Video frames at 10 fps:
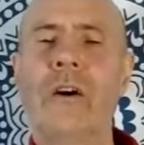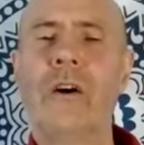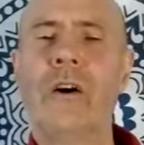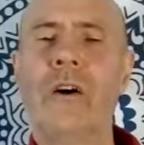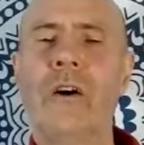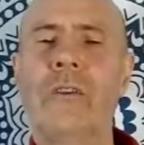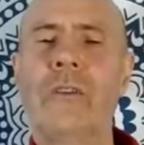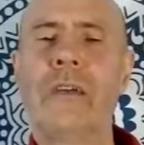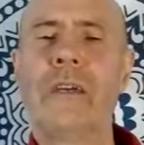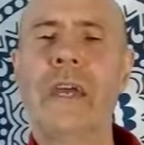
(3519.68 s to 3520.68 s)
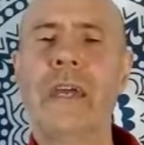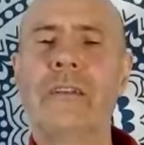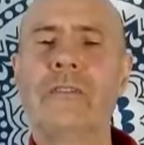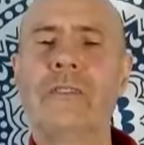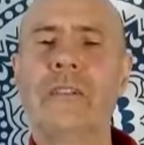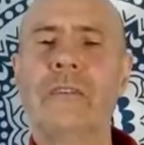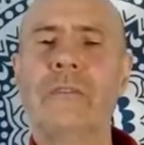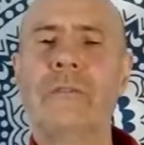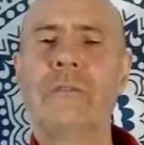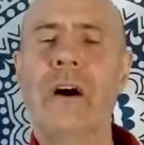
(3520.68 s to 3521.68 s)
earth energy.
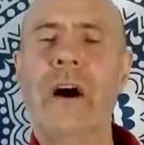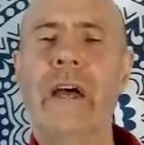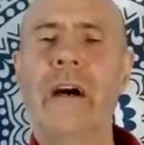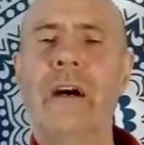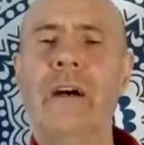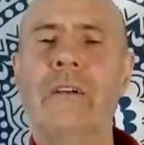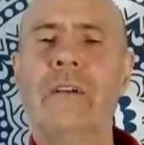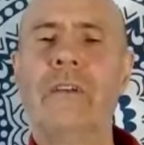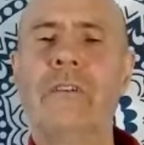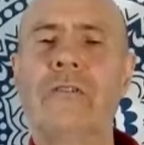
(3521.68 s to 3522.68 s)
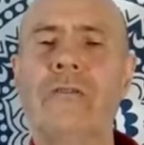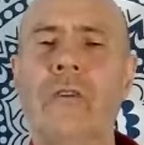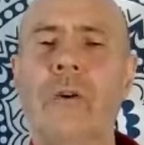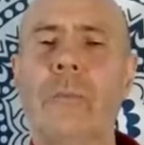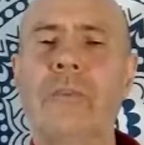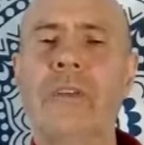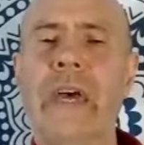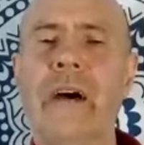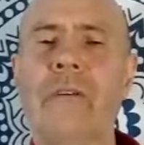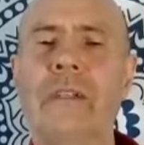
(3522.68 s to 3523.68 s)
The fire drops
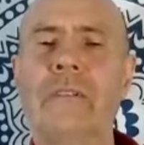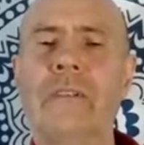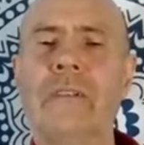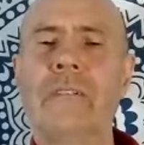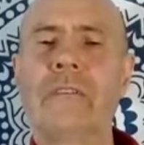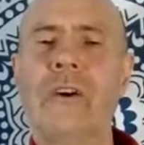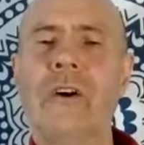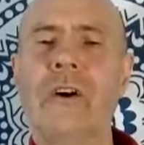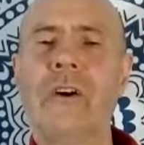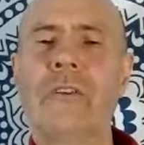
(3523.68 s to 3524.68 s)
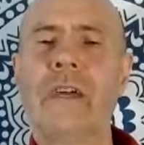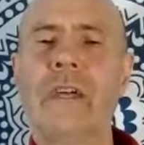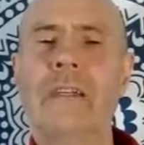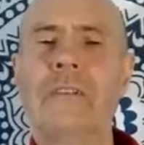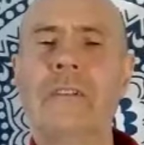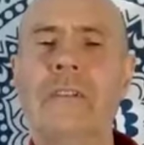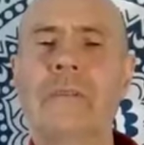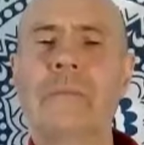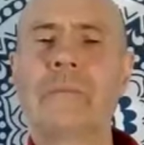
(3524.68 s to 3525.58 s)
down into this earth energy.